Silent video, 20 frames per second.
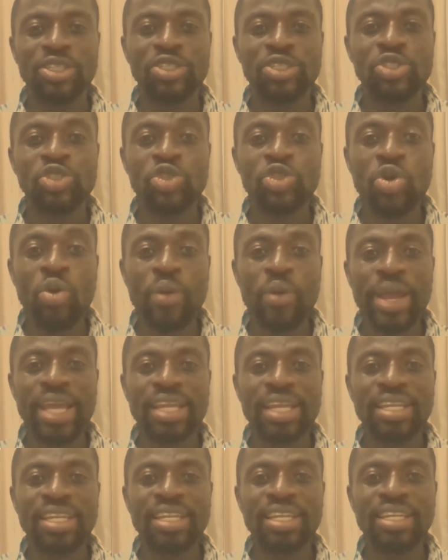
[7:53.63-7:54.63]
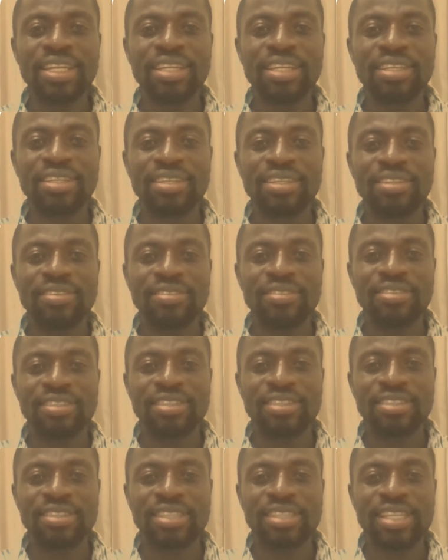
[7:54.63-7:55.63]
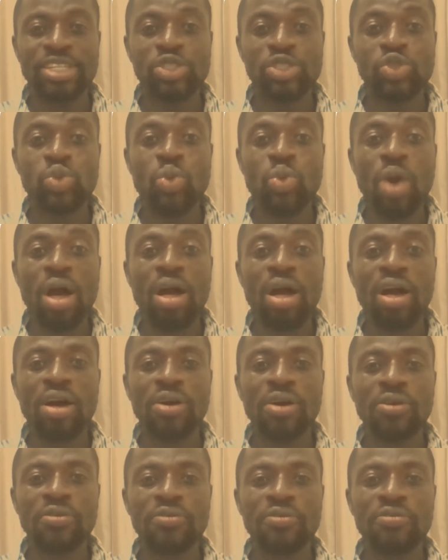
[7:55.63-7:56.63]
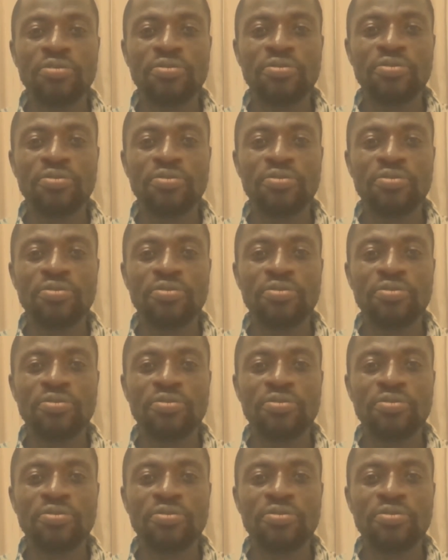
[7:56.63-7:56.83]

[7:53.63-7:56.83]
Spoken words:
during the 12